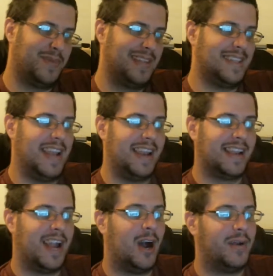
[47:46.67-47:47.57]
by
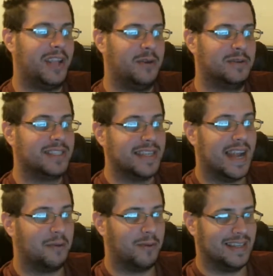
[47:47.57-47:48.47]
technicality. He wasn't
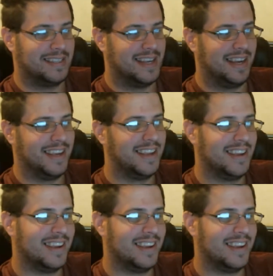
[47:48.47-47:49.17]
at ringside.